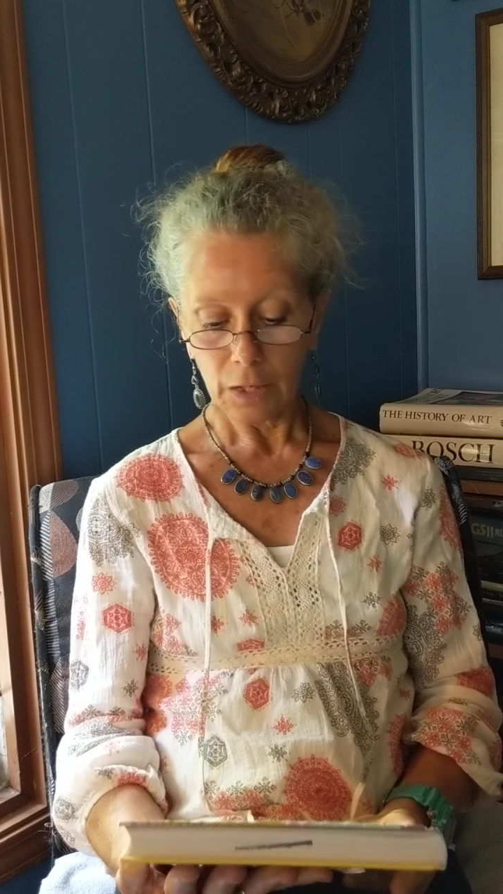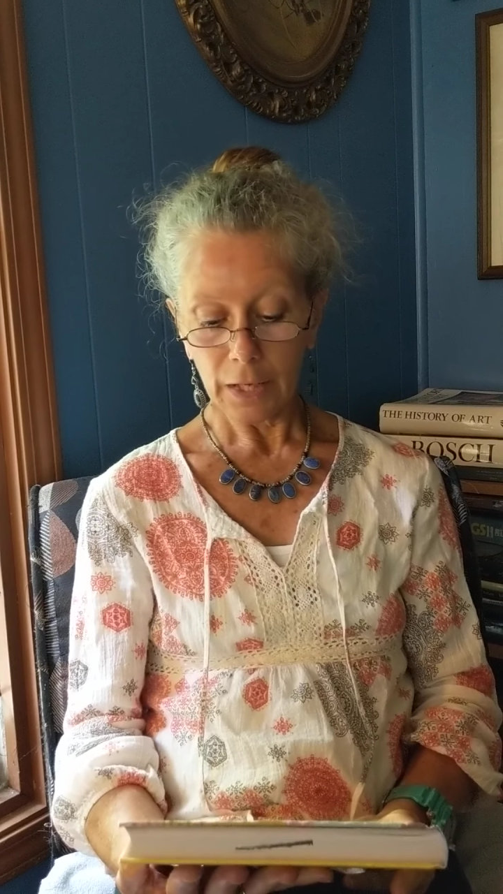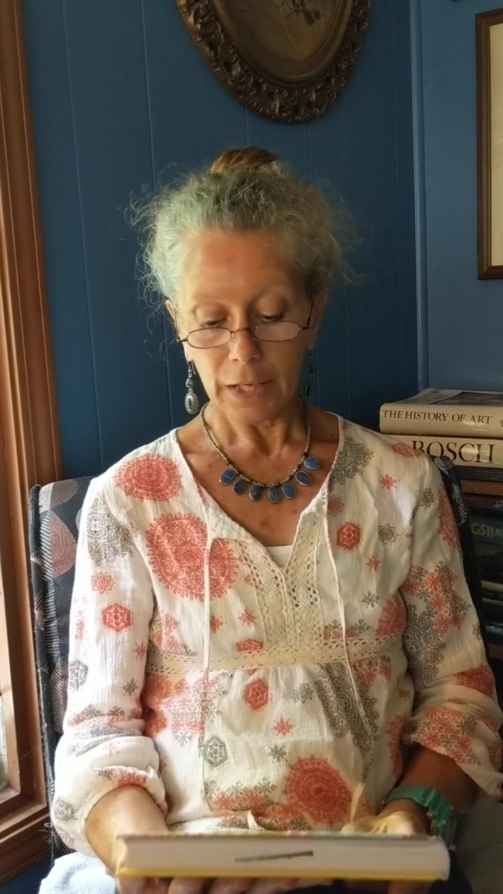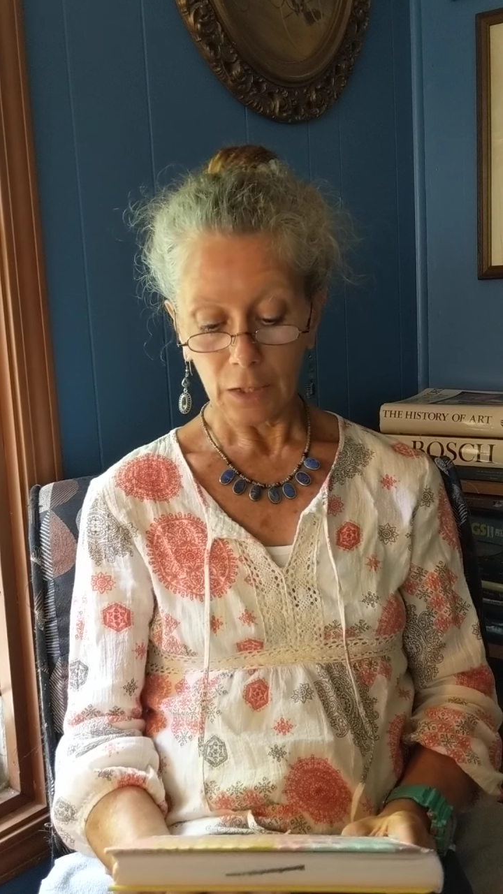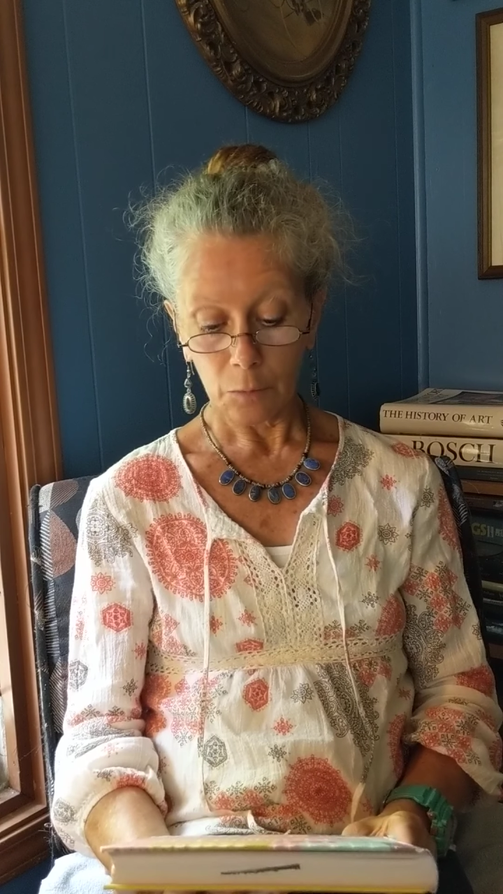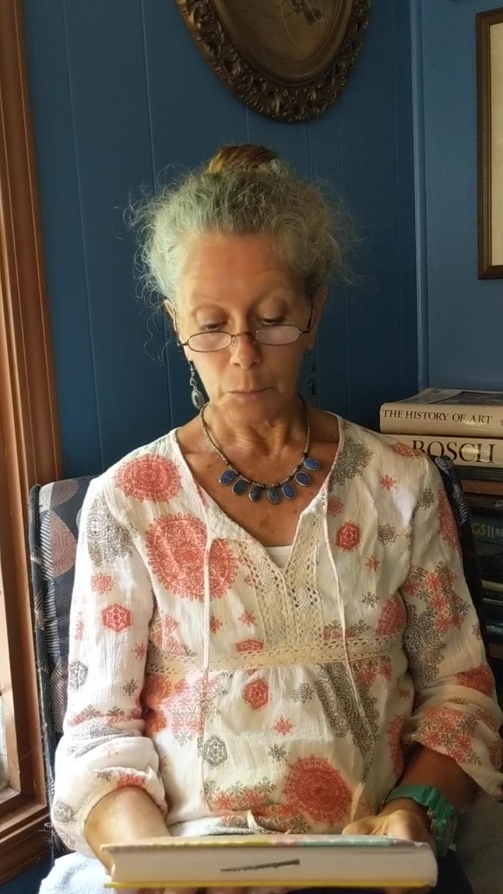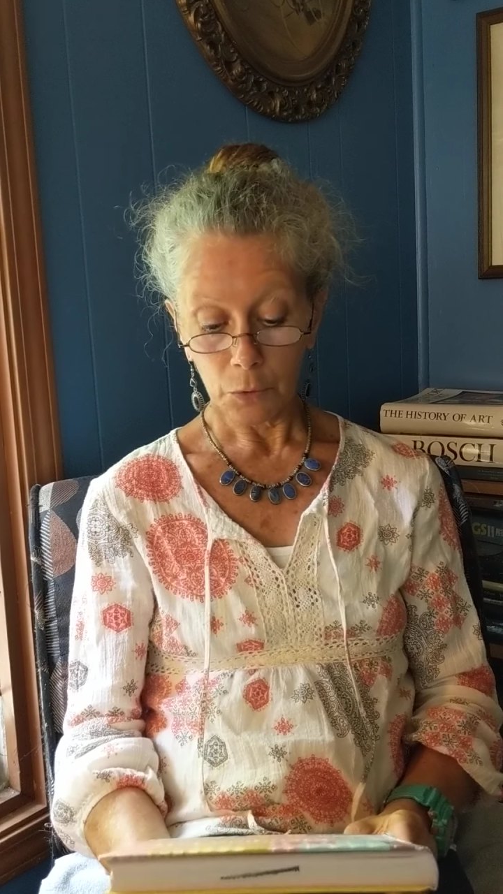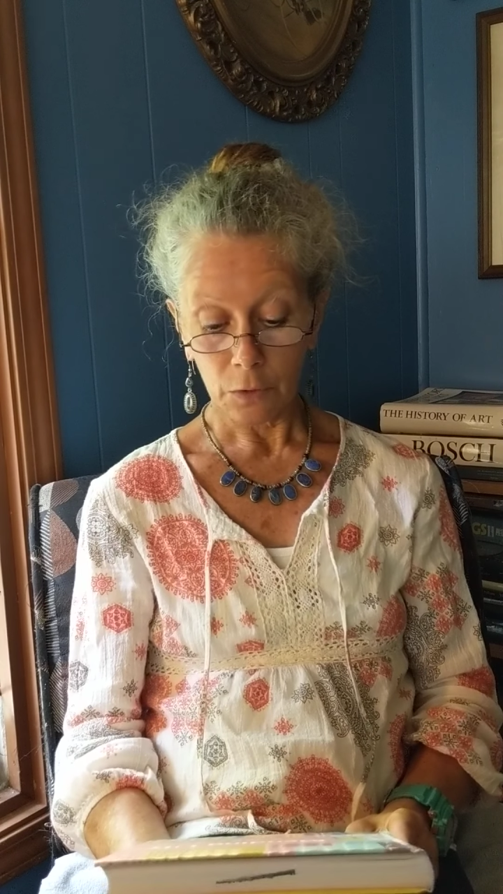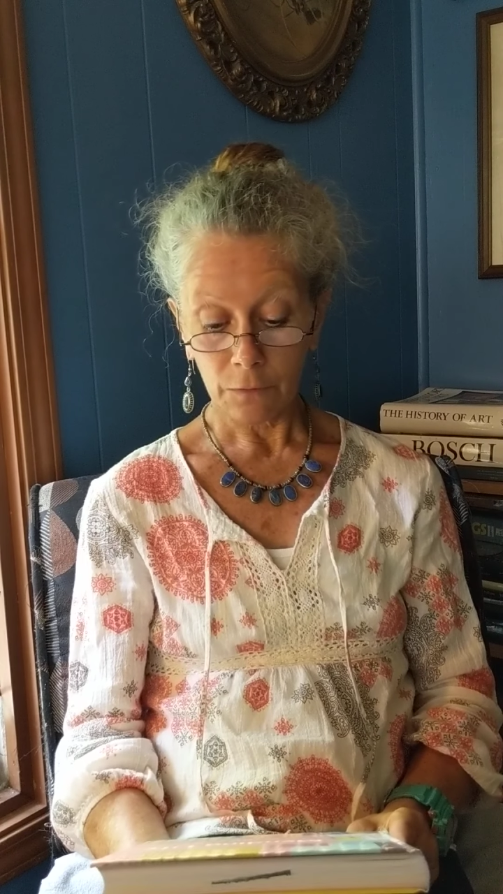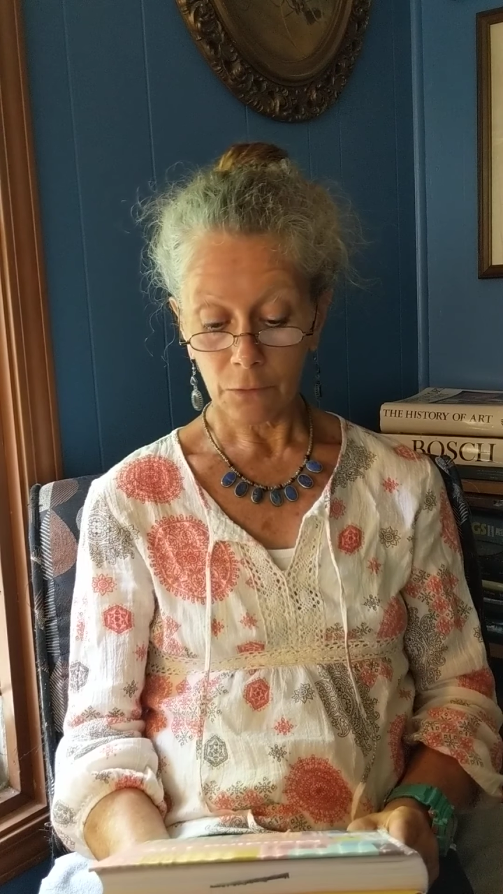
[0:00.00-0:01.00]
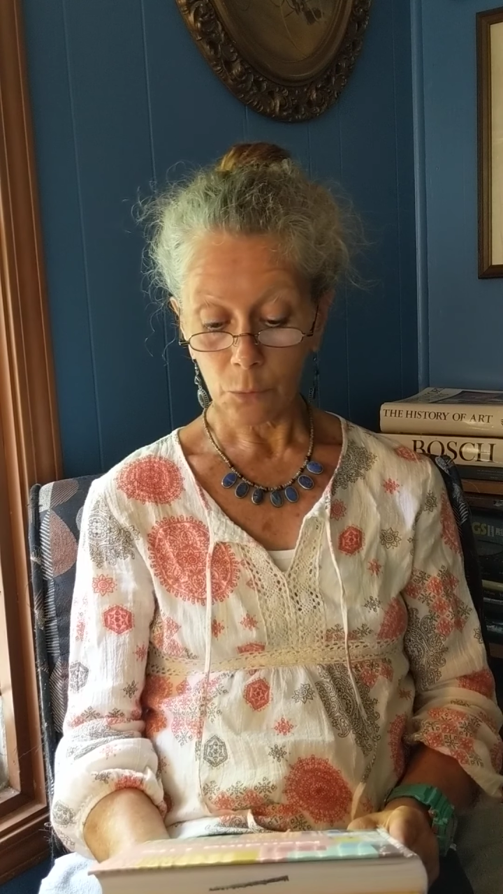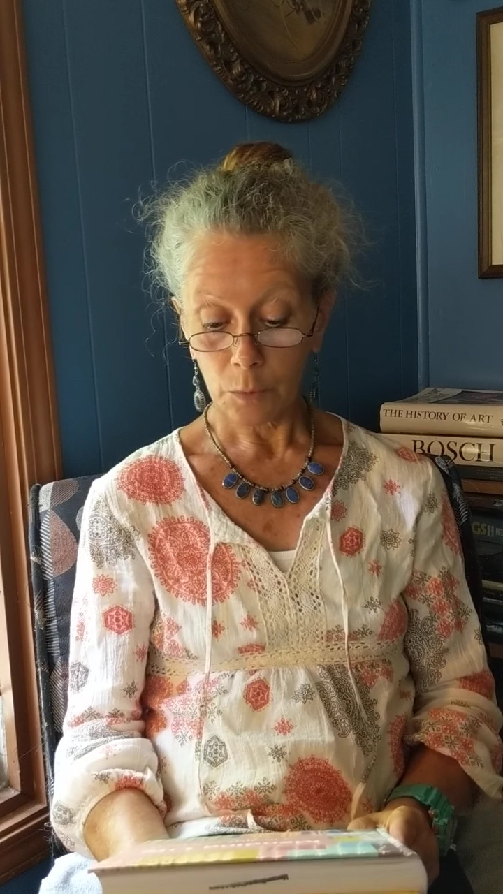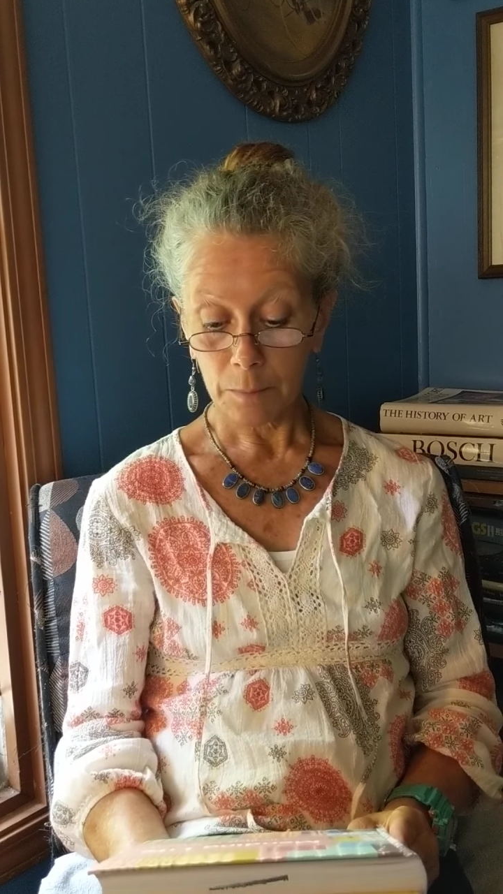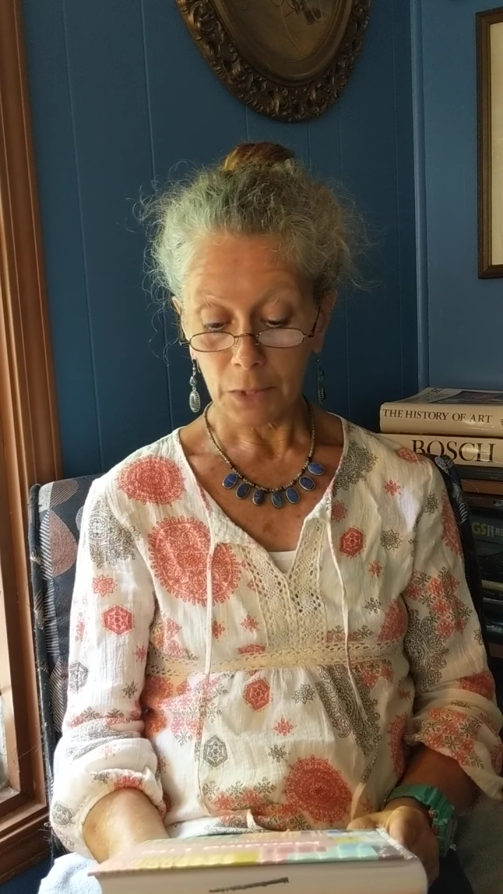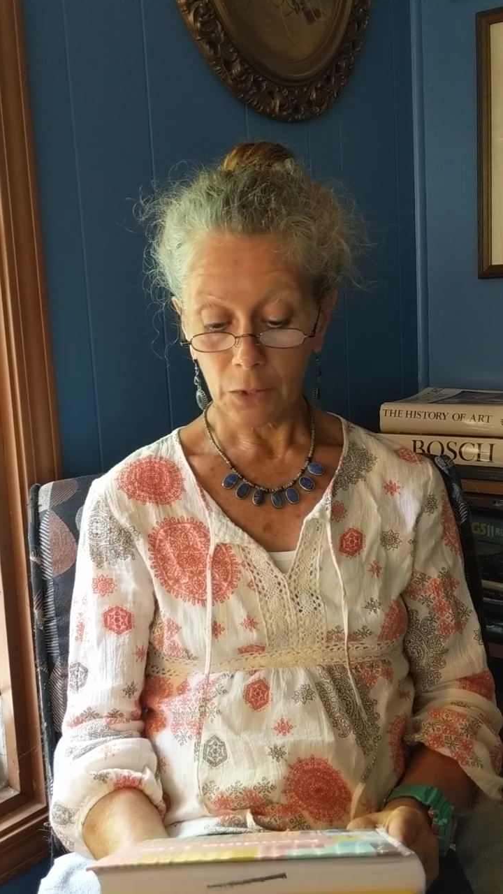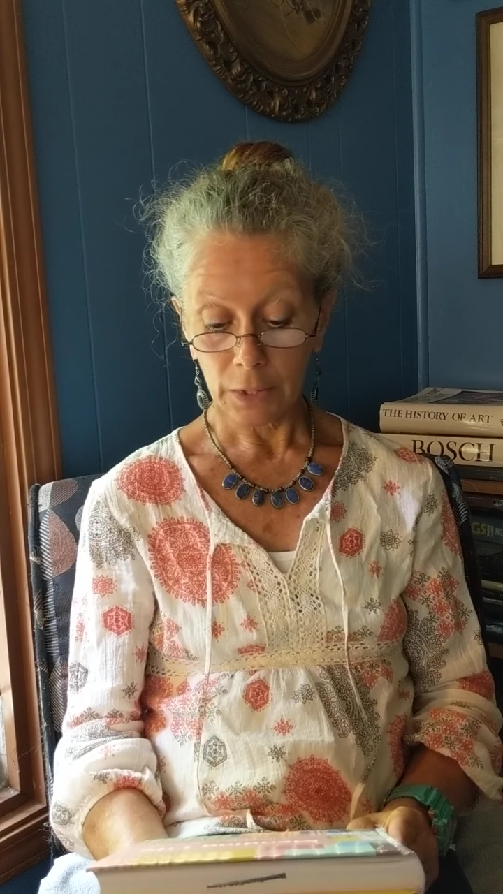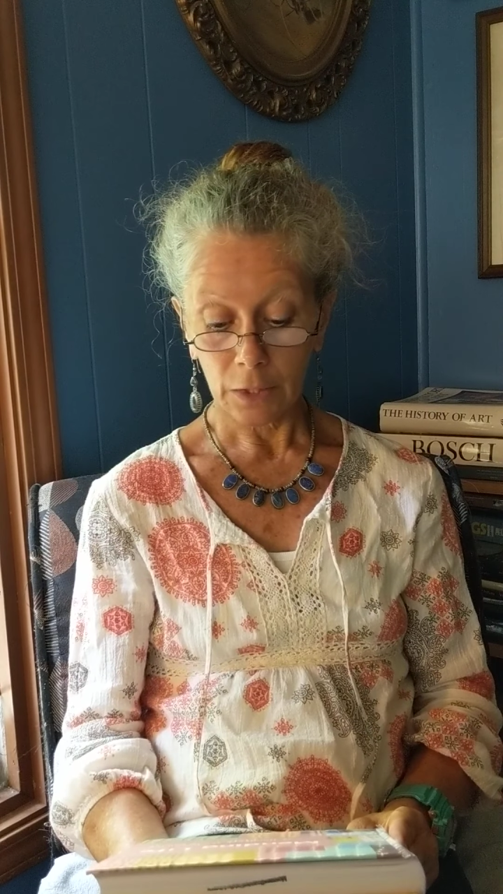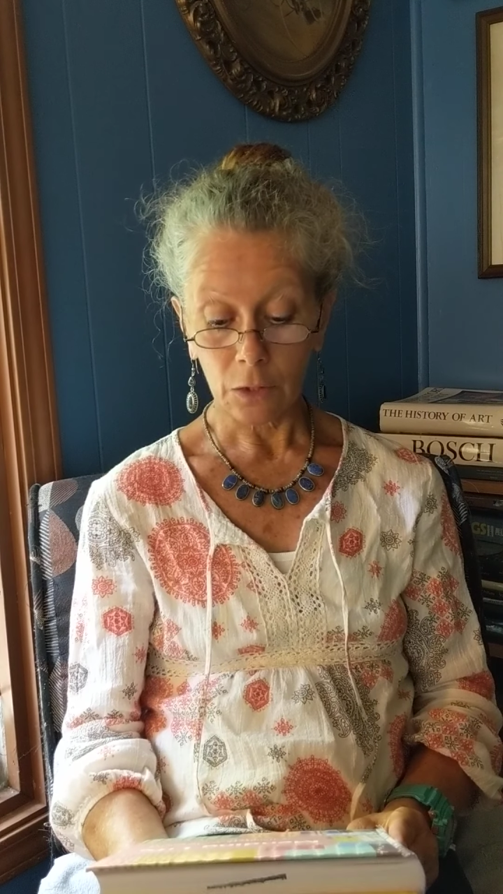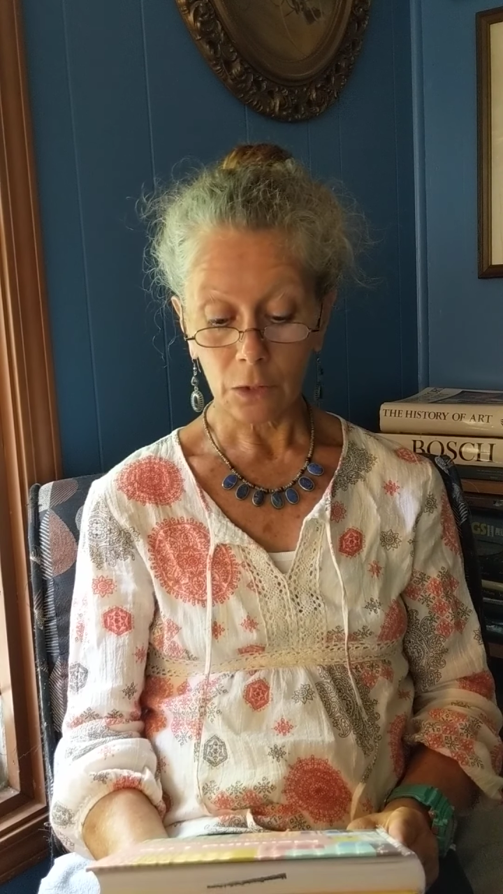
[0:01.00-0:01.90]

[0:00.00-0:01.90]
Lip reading: a handbook for repairing